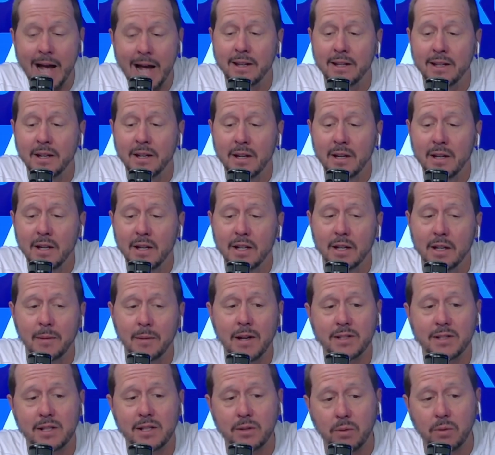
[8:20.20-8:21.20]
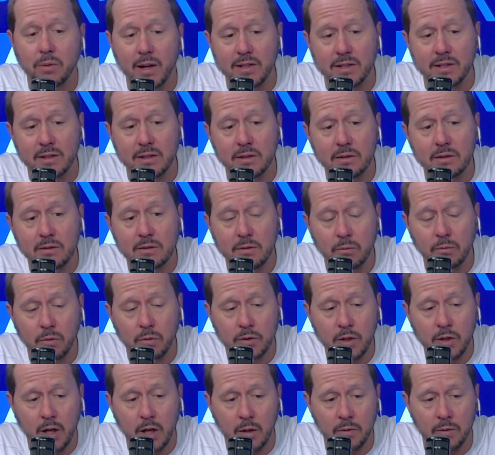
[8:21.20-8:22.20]
Let me ask this question.
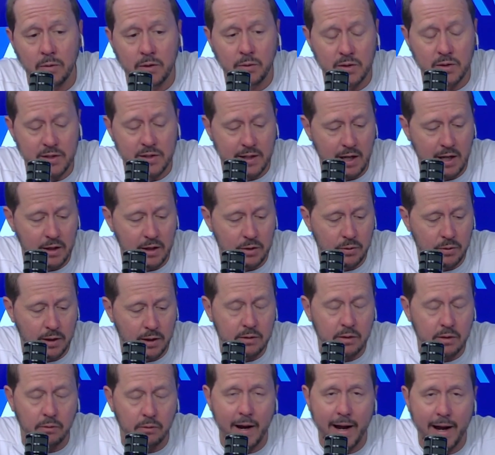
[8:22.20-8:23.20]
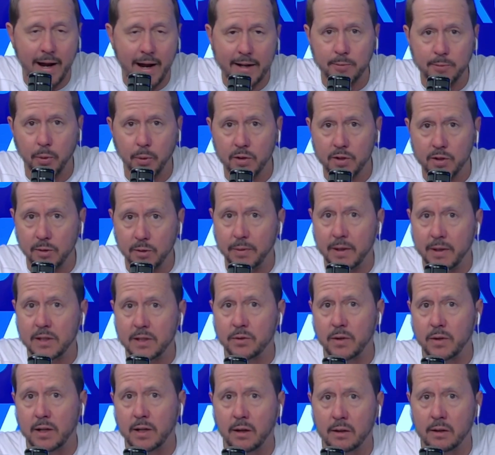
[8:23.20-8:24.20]
We're talking with Chris Gale, Director of Racquet Sports at
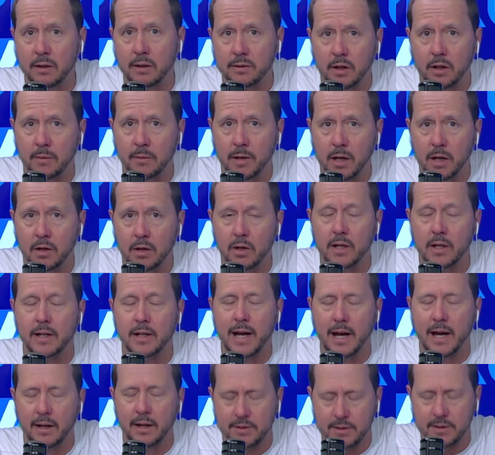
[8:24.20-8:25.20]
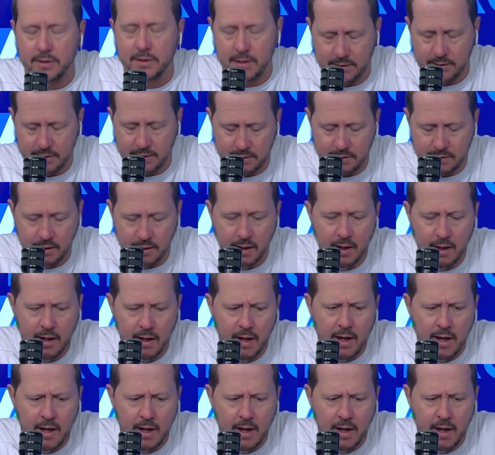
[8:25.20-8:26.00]
Bentry Country Club here in Dallas, Texas.